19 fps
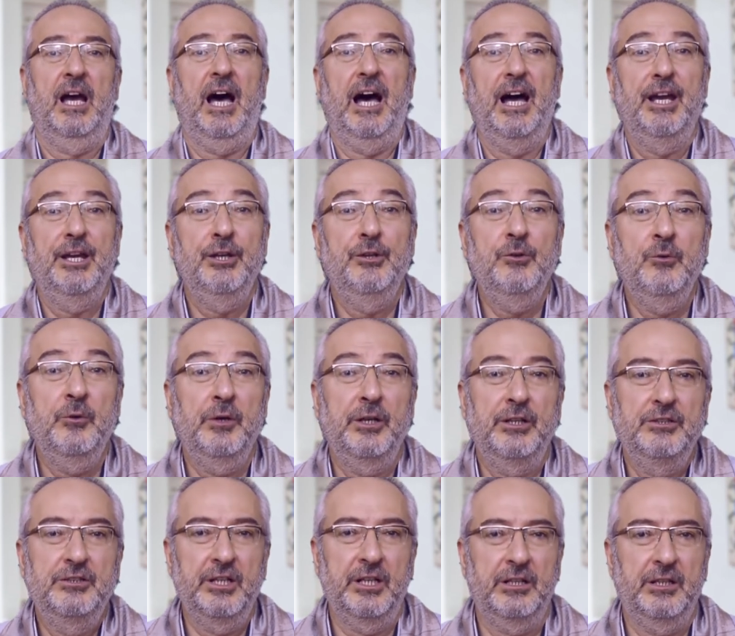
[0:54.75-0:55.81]
I know
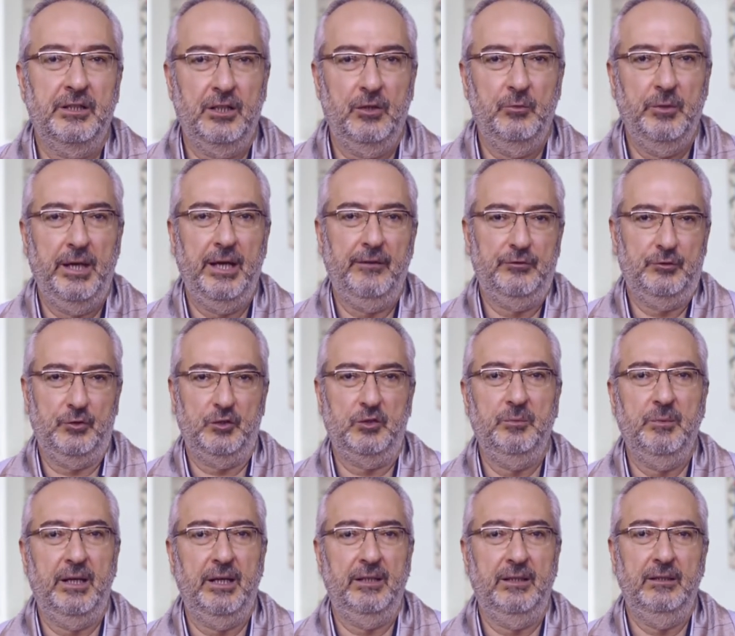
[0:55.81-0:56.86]
in general we have to
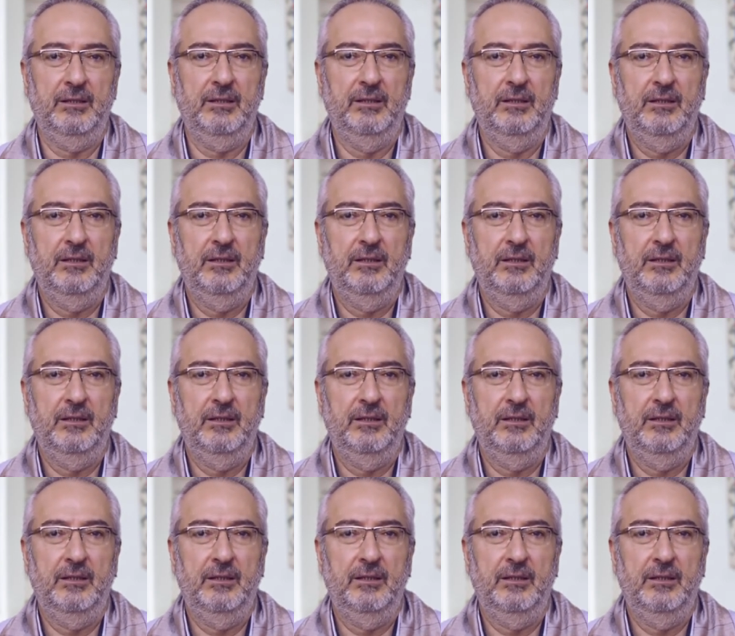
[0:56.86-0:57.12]
smile